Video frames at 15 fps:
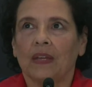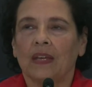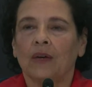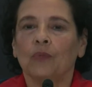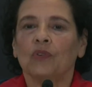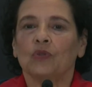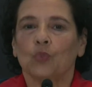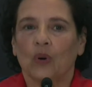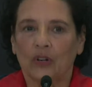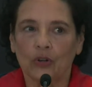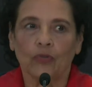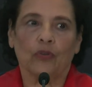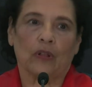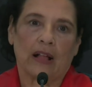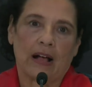it was
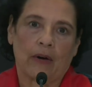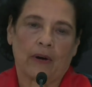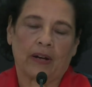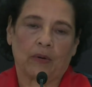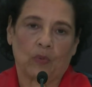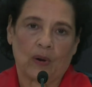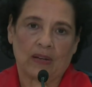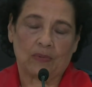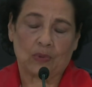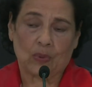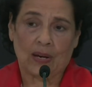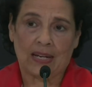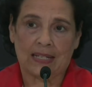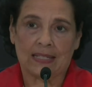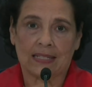wonderful how I was
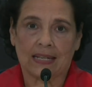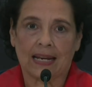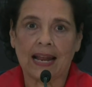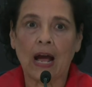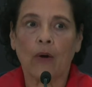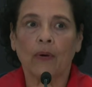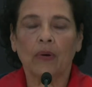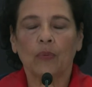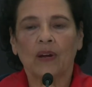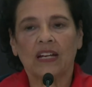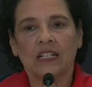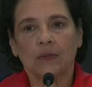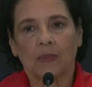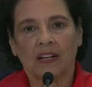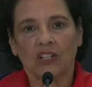raised and how I
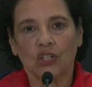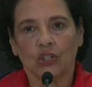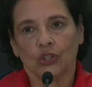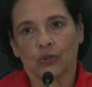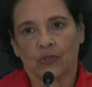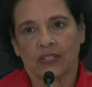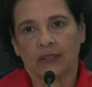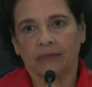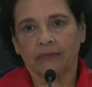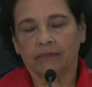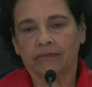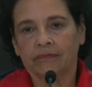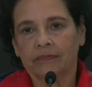raised my children.